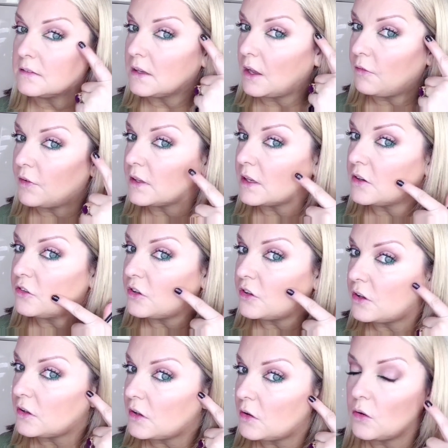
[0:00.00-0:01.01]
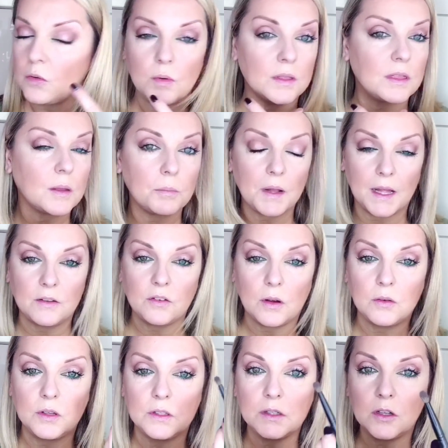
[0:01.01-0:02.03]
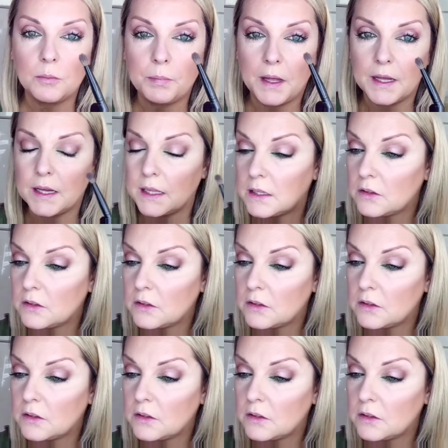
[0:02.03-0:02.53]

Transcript: definition with the blender. I'm going to go back